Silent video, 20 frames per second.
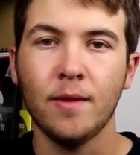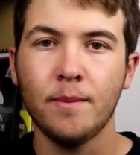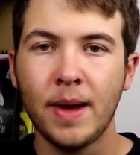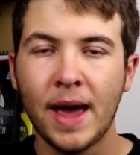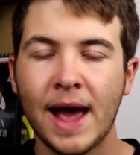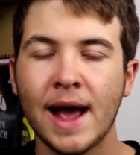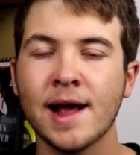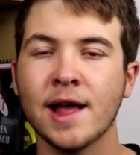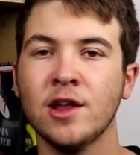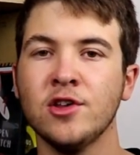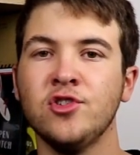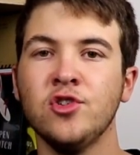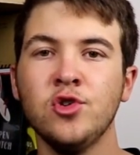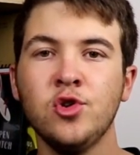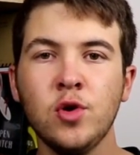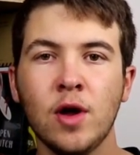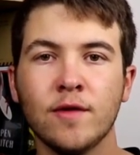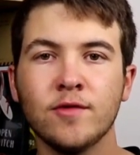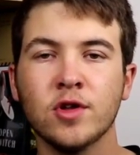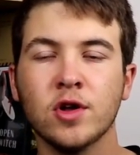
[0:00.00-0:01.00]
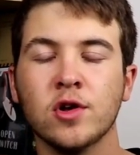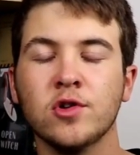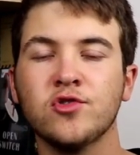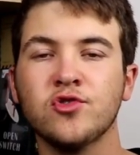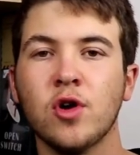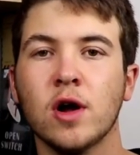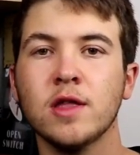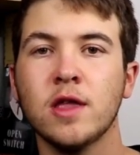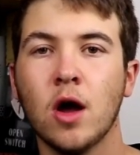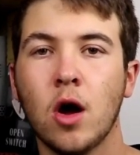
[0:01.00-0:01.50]
of the package. You do have to
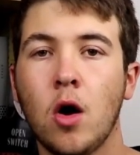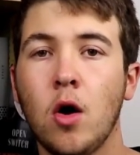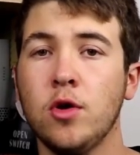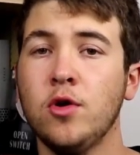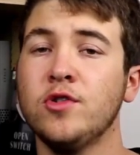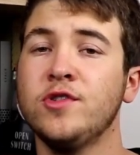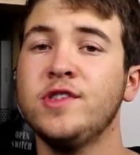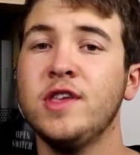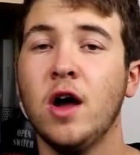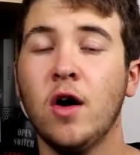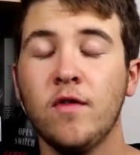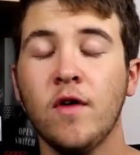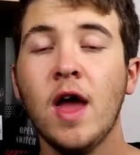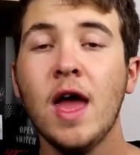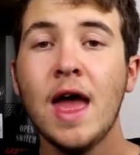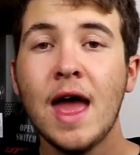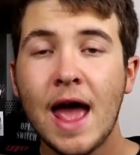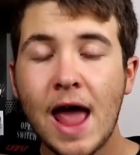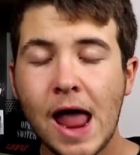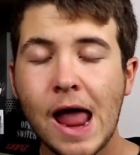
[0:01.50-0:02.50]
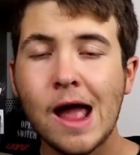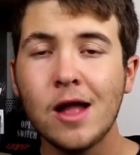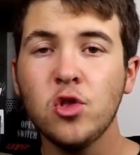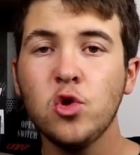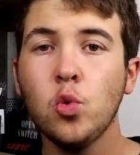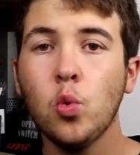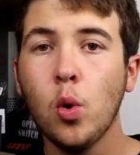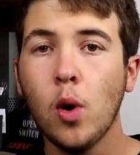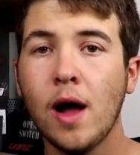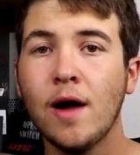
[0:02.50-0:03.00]
construct it all yourself, and
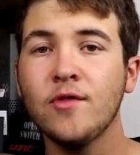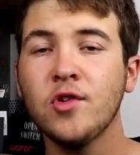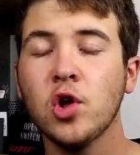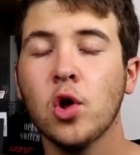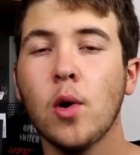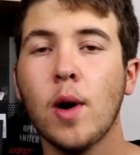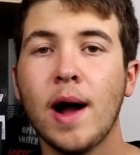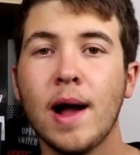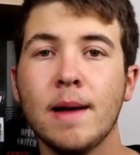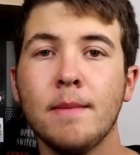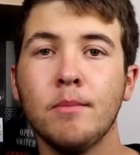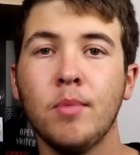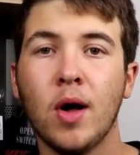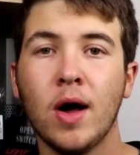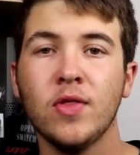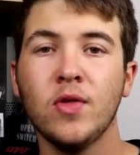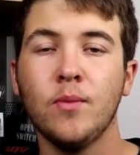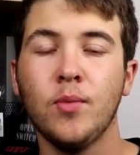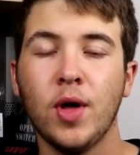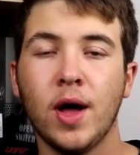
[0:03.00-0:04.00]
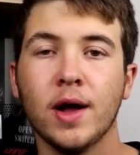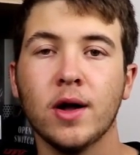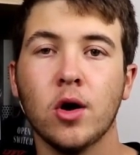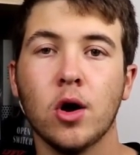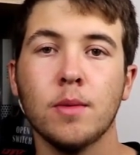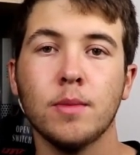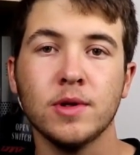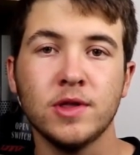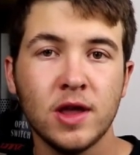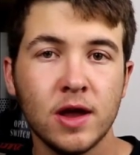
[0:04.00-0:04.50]
you will have to go out and buy the Black
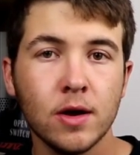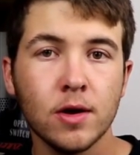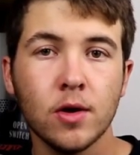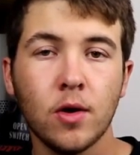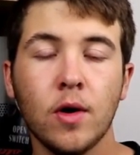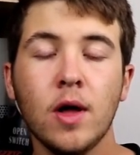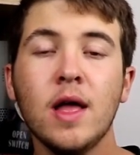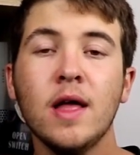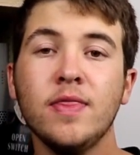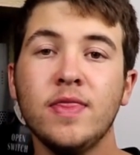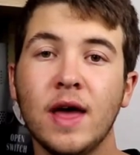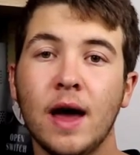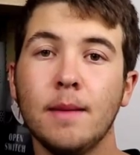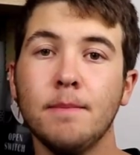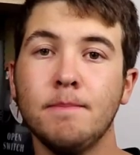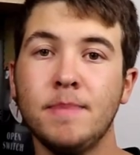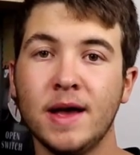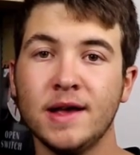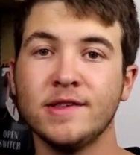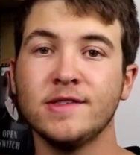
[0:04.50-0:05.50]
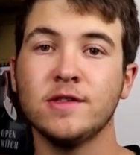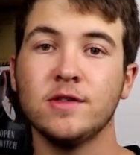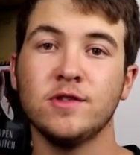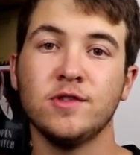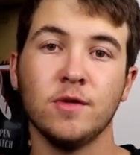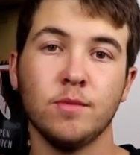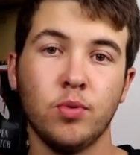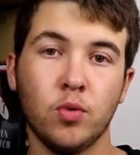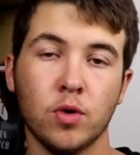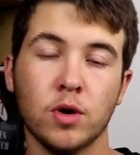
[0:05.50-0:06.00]
Art material that best
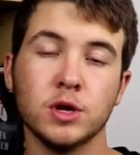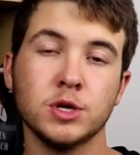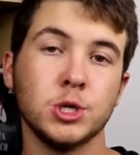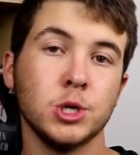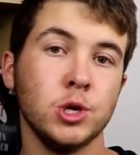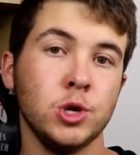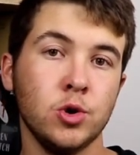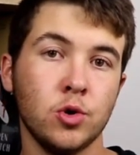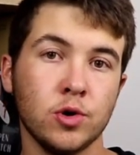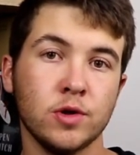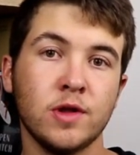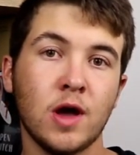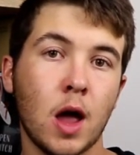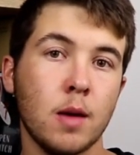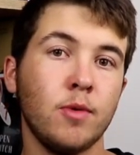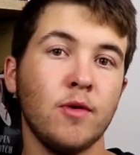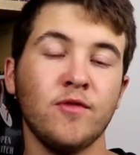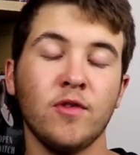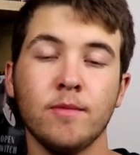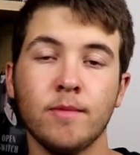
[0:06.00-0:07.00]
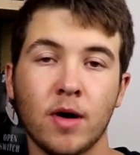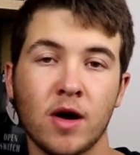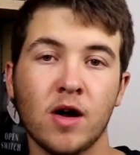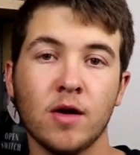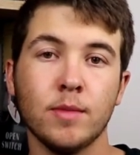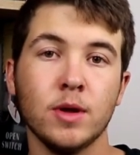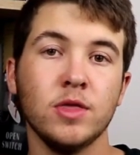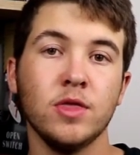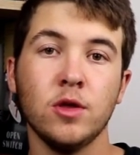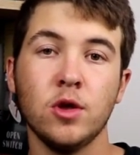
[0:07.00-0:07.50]
supports your type of
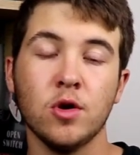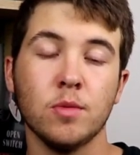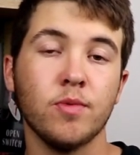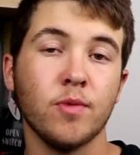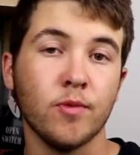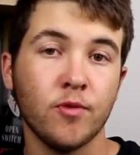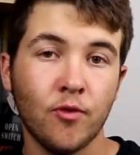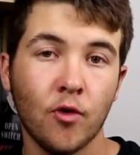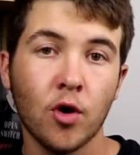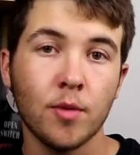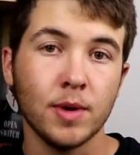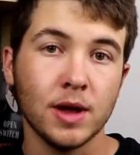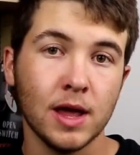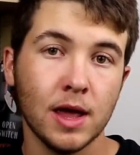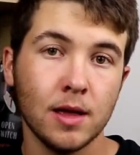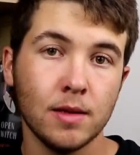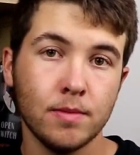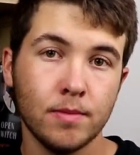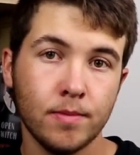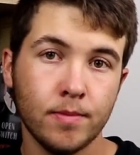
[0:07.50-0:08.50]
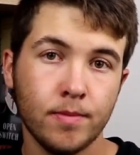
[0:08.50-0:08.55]
environment that you're performing in.